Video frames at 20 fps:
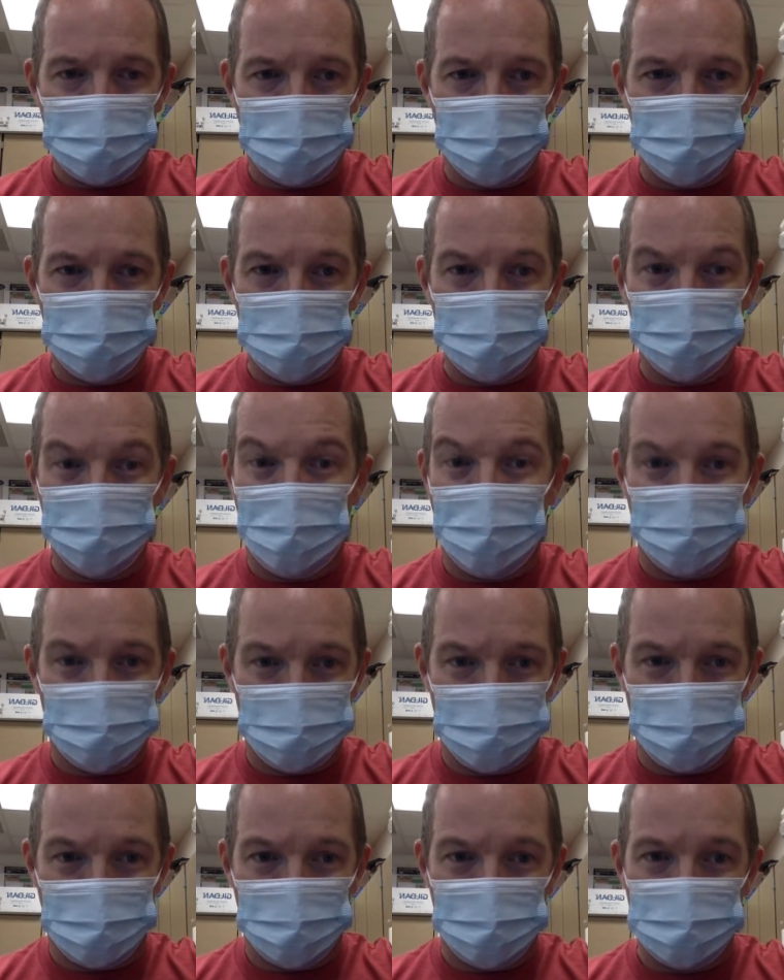Their last
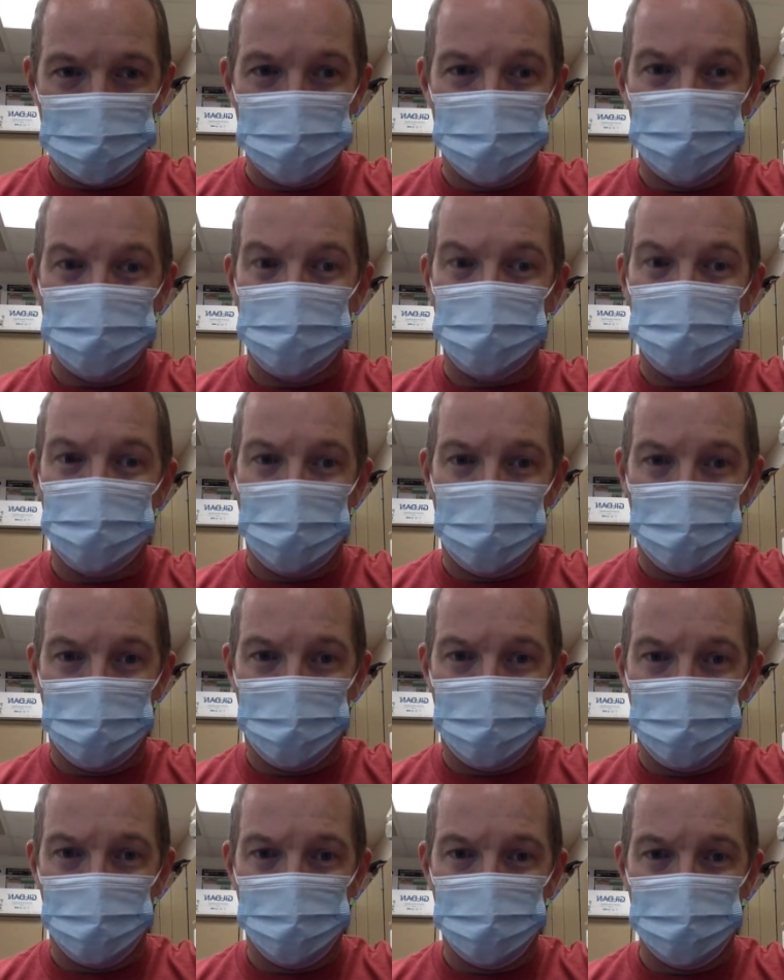name is
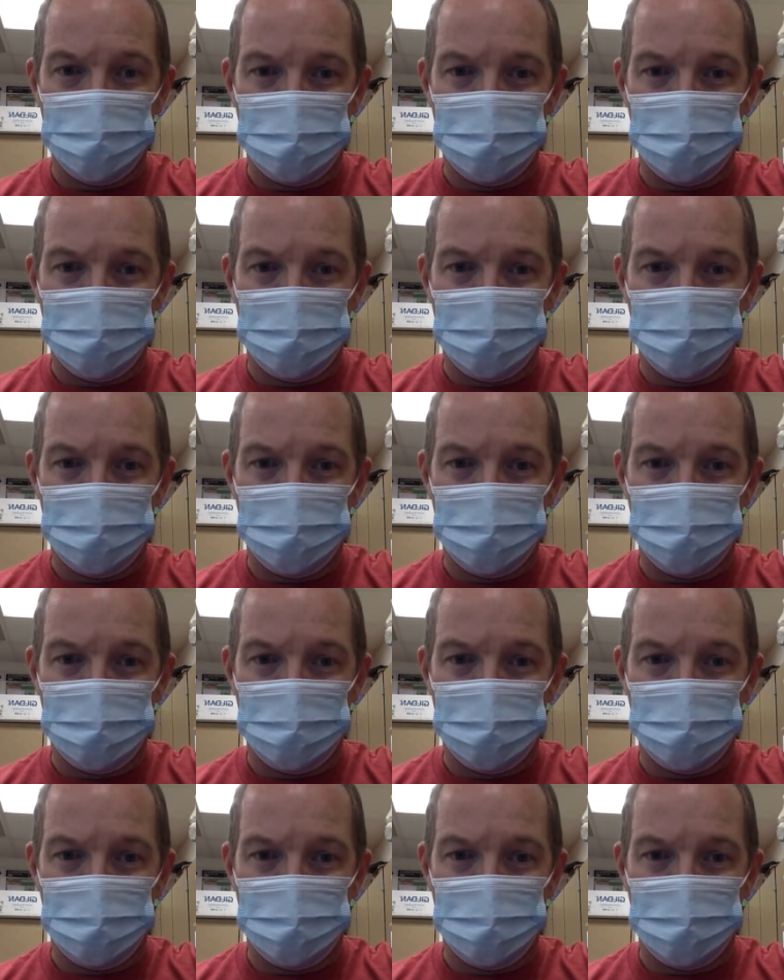cuneiform,